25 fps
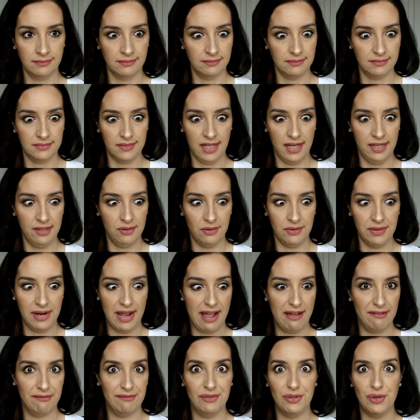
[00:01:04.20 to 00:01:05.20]
I don't
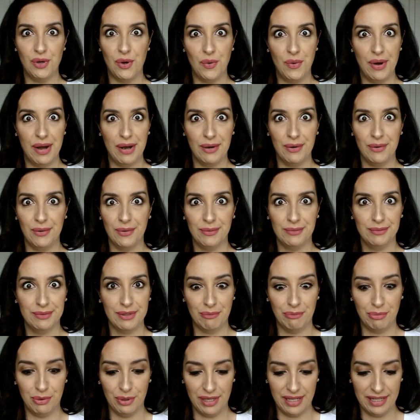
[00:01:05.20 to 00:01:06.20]
have nowhere to
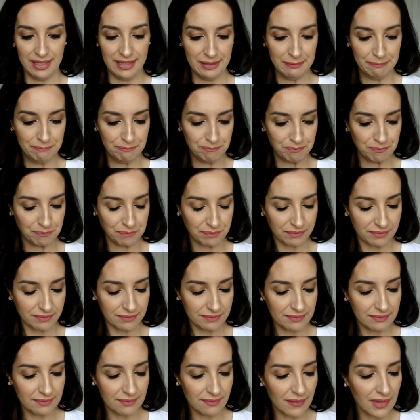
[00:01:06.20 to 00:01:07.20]
put it.
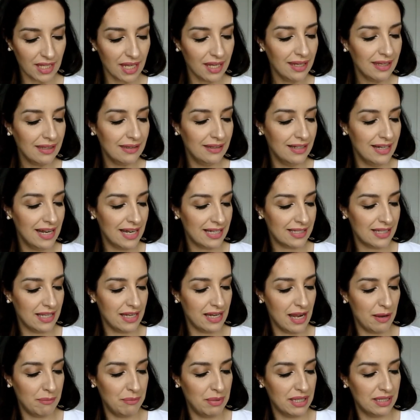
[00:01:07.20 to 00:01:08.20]
The next
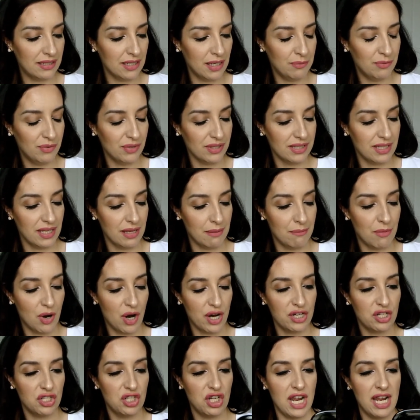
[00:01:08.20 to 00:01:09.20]
thing I picked up was the
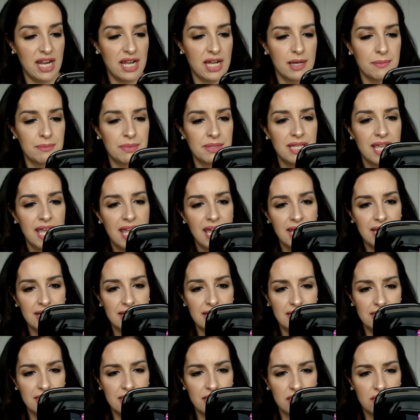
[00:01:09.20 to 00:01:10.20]
Marc Jacobs.
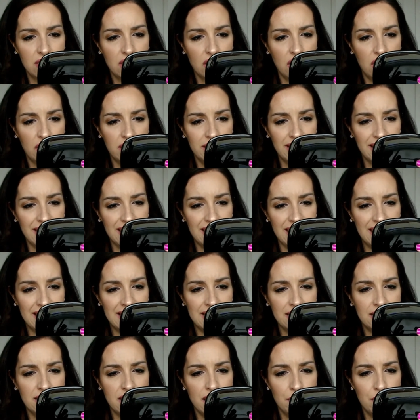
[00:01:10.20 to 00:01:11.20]
This is called the
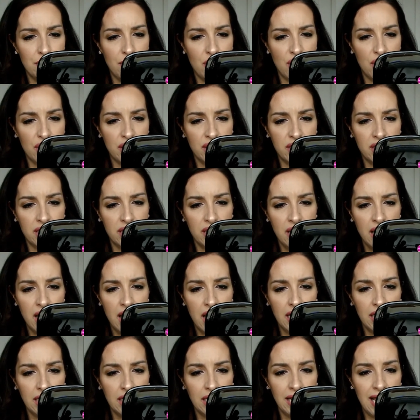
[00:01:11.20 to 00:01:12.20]
Instamarc
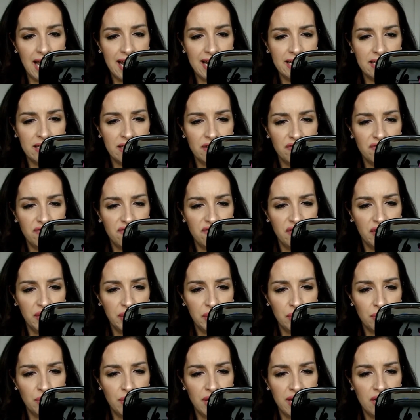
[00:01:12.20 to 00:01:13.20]
Light
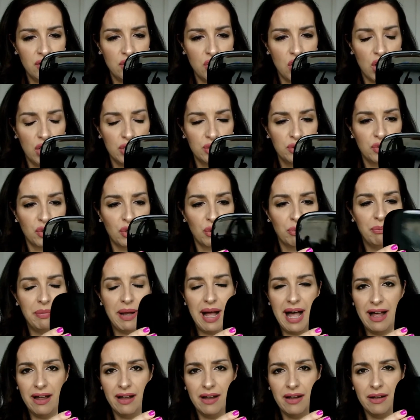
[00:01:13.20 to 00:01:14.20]
Filtering Contour
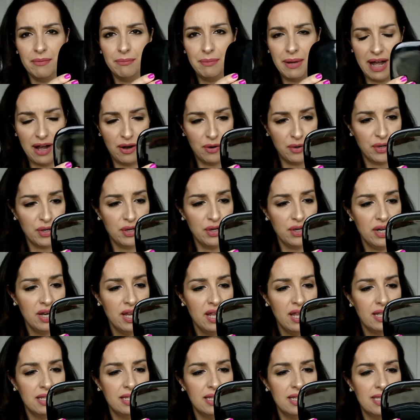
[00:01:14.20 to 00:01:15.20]
Powder.
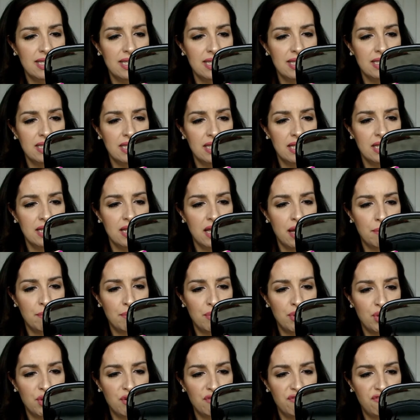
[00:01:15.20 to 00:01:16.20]
This is in
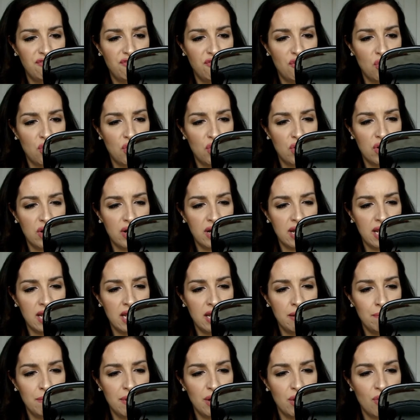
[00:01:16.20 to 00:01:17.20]
number
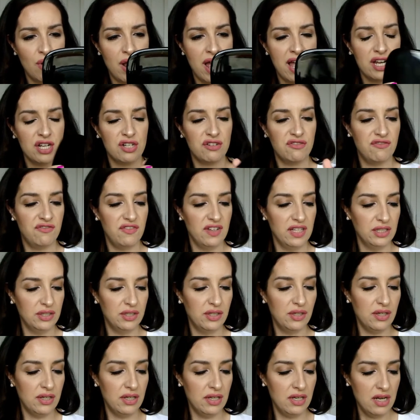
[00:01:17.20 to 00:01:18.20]
40 Mirage
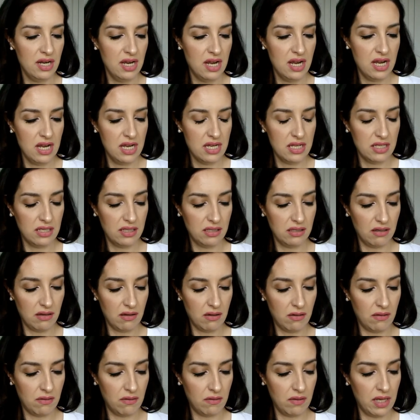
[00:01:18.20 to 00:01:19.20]
Filter.
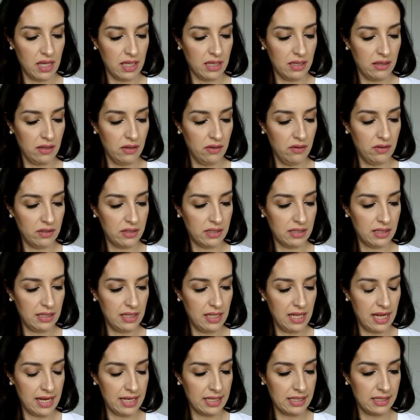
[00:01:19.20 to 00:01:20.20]
So it looks
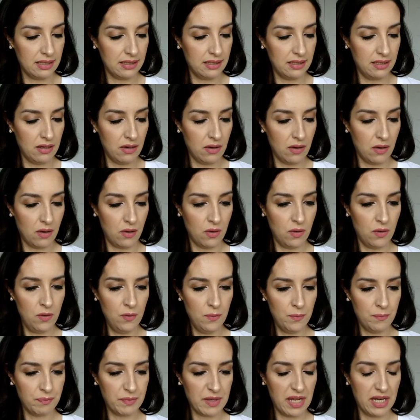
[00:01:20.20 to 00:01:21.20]
like
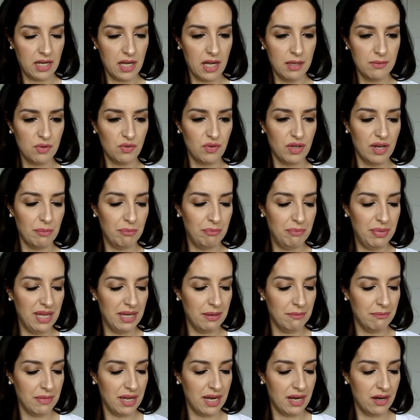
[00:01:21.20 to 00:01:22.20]
so. It comes with a
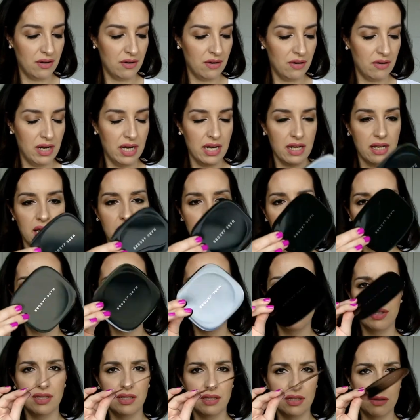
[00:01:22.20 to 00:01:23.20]
big mirror and it comes
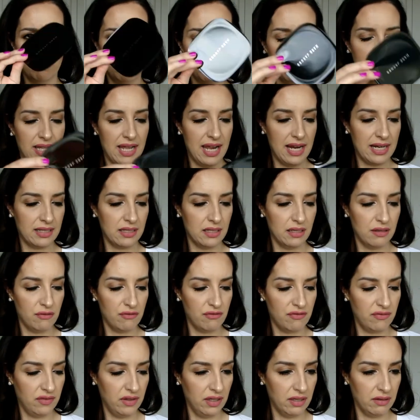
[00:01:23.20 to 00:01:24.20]
with this
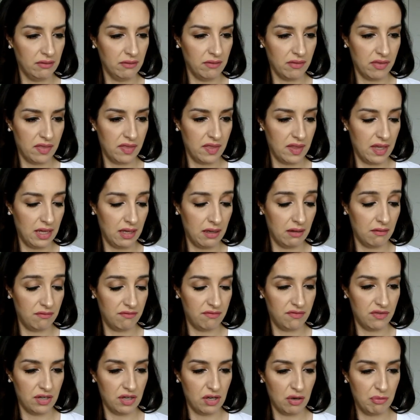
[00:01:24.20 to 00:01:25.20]
protective little thing
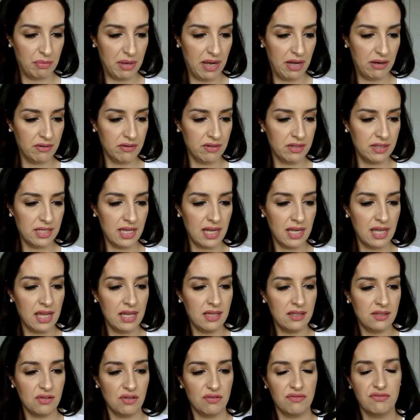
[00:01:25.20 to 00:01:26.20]
for your powders, I
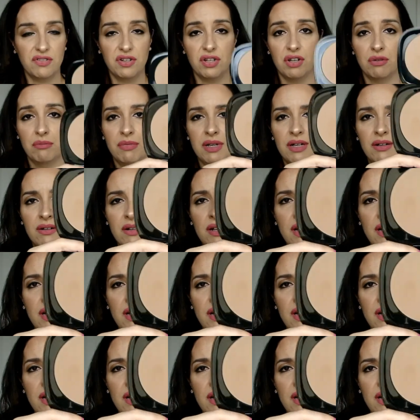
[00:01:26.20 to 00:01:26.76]
guess, or for your mirror.